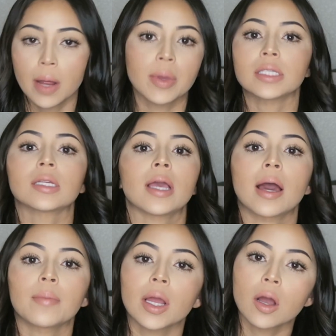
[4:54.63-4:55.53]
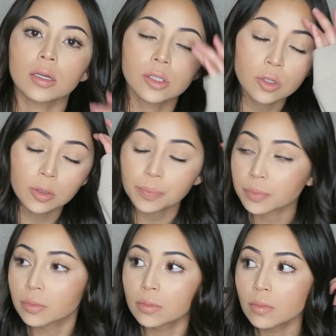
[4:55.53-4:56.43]
I basically had my consult
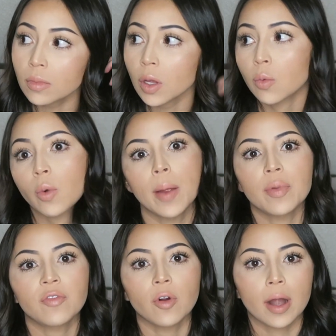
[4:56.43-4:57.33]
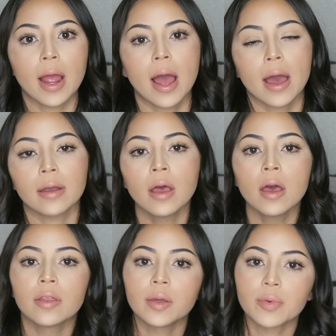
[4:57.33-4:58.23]
right before I had
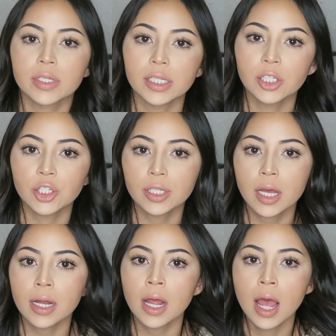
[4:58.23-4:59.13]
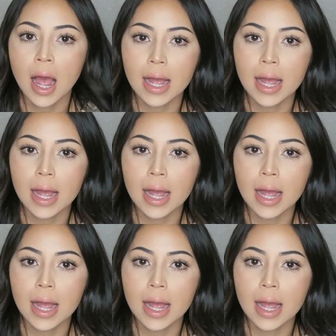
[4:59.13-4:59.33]
the procedure done.